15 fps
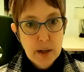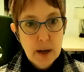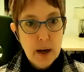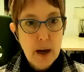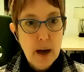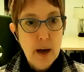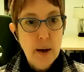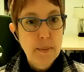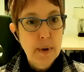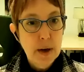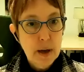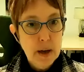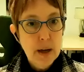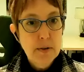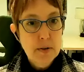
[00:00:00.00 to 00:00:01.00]

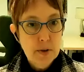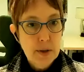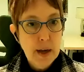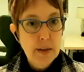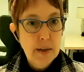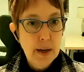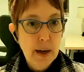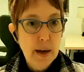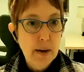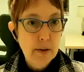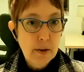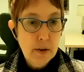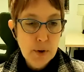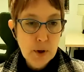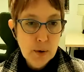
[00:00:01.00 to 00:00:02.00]
So that they,
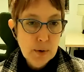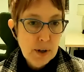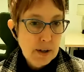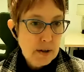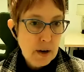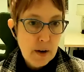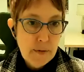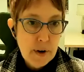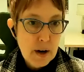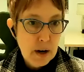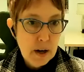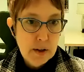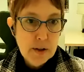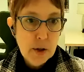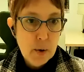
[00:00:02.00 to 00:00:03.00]
it's often
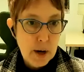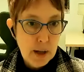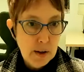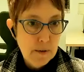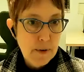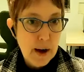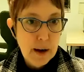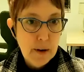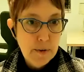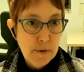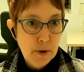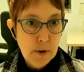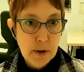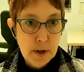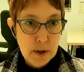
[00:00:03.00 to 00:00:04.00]
hard to qualify
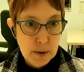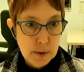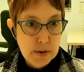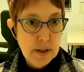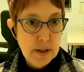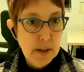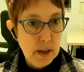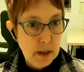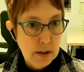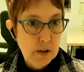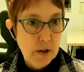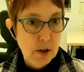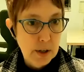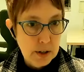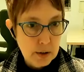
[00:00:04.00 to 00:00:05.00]
for loans and get
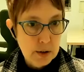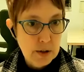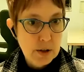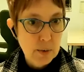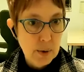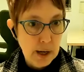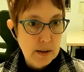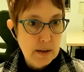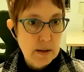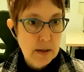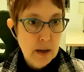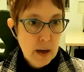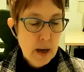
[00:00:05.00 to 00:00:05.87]
good interest rates.